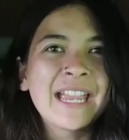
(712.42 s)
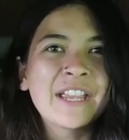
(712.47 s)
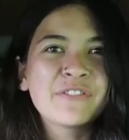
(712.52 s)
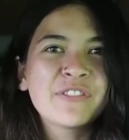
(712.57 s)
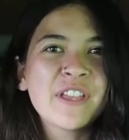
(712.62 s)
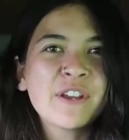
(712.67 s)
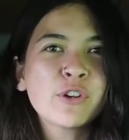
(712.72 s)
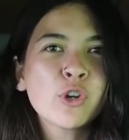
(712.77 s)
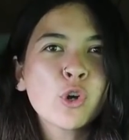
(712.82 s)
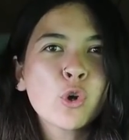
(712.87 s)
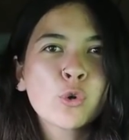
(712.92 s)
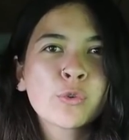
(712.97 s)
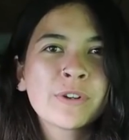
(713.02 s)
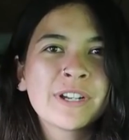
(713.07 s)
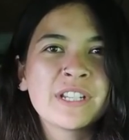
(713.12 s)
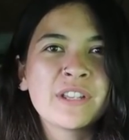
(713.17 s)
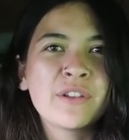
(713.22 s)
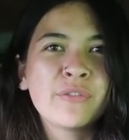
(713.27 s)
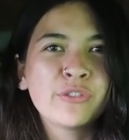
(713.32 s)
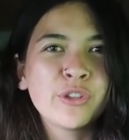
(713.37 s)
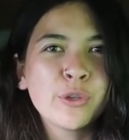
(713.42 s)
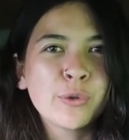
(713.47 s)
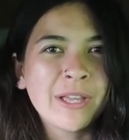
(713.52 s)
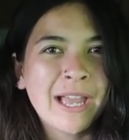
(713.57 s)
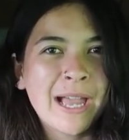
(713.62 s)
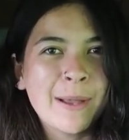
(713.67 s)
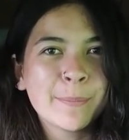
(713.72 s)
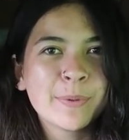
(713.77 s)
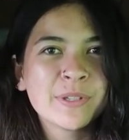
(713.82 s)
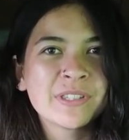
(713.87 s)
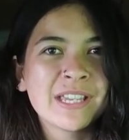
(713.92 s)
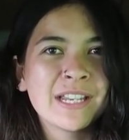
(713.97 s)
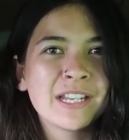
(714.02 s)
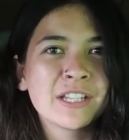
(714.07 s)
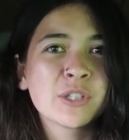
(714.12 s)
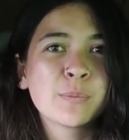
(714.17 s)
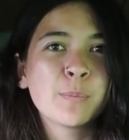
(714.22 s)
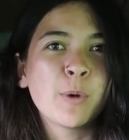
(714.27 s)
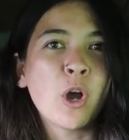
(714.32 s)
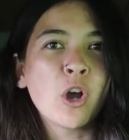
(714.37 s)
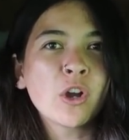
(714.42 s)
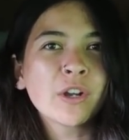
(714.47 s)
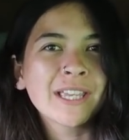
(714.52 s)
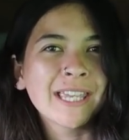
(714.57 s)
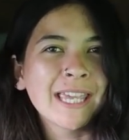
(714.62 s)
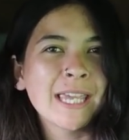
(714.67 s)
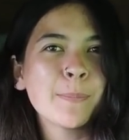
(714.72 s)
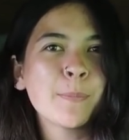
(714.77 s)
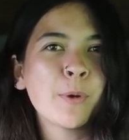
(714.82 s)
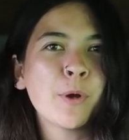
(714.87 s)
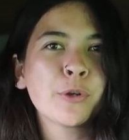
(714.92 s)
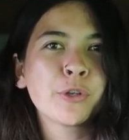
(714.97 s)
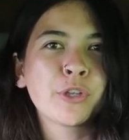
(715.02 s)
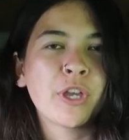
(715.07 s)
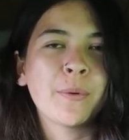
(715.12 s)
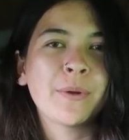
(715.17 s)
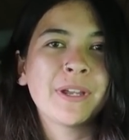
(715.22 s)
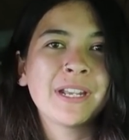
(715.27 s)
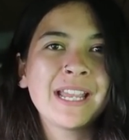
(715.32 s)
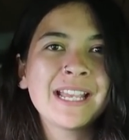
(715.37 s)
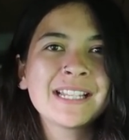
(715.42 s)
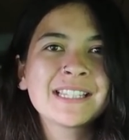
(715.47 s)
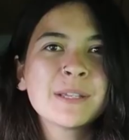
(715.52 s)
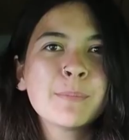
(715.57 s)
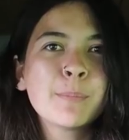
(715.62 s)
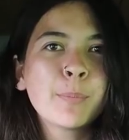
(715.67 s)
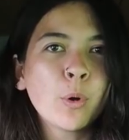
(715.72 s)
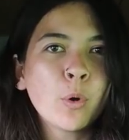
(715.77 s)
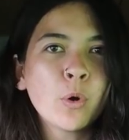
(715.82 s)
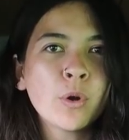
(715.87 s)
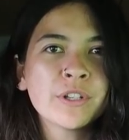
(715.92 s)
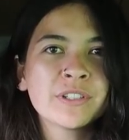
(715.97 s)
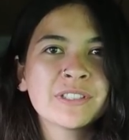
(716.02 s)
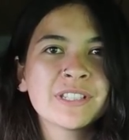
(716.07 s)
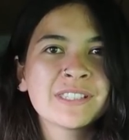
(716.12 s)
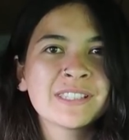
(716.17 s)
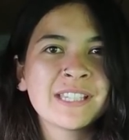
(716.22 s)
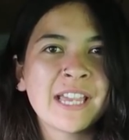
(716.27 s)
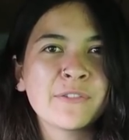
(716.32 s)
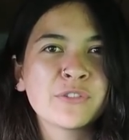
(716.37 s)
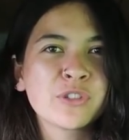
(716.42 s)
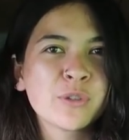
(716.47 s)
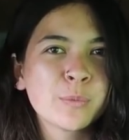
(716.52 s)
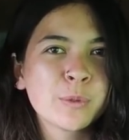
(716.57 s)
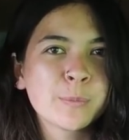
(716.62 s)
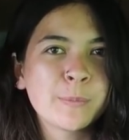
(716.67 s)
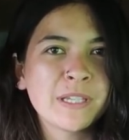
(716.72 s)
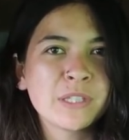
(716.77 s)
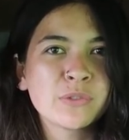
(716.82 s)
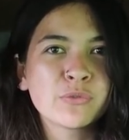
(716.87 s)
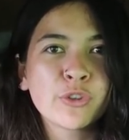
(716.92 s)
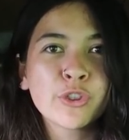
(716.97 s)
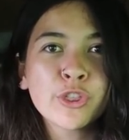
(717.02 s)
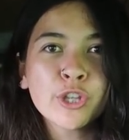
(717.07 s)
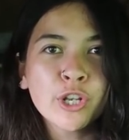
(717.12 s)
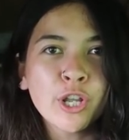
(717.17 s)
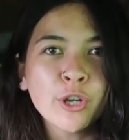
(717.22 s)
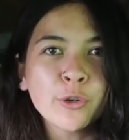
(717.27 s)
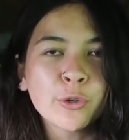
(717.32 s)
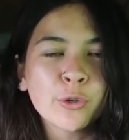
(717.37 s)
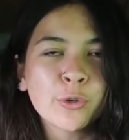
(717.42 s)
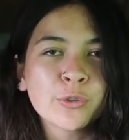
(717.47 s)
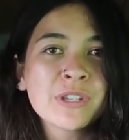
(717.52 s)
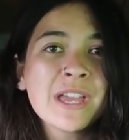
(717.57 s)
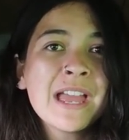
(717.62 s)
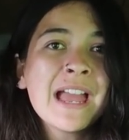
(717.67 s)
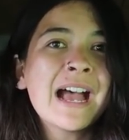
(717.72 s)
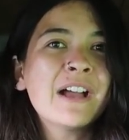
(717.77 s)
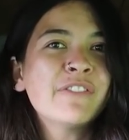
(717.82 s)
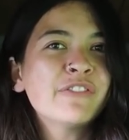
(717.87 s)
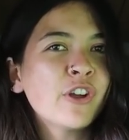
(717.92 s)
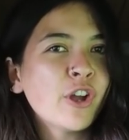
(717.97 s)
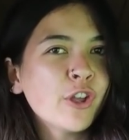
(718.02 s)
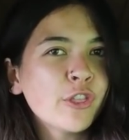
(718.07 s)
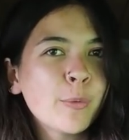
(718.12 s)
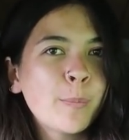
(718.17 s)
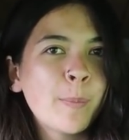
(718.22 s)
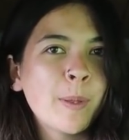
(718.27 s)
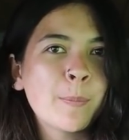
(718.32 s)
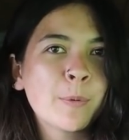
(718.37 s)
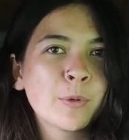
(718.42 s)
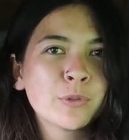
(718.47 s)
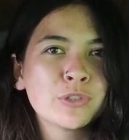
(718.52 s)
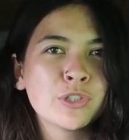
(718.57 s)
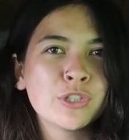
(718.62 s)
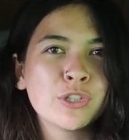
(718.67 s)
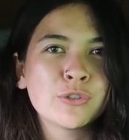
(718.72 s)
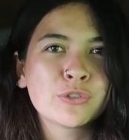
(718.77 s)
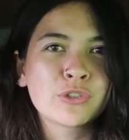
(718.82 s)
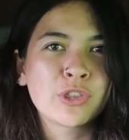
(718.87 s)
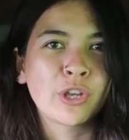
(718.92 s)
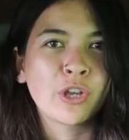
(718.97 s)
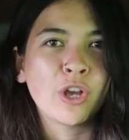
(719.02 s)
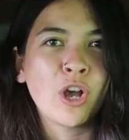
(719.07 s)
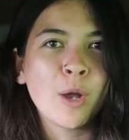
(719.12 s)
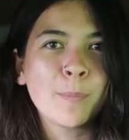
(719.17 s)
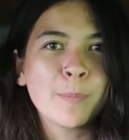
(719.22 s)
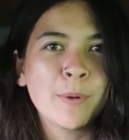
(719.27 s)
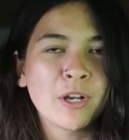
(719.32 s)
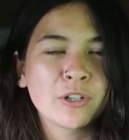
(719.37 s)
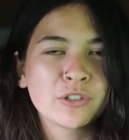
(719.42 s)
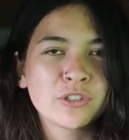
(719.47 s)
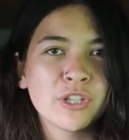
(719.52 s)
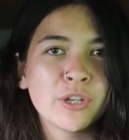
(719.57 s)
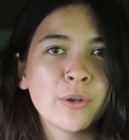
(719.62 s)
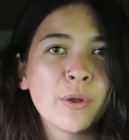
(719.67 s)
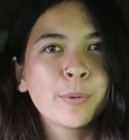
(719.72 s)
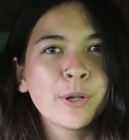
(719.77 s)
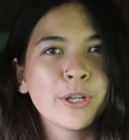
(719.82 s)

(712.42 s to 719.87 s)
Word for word: If there are already a few campers in a spot, keep on going. It's important to save some space for the locals and for other people to use the car park too.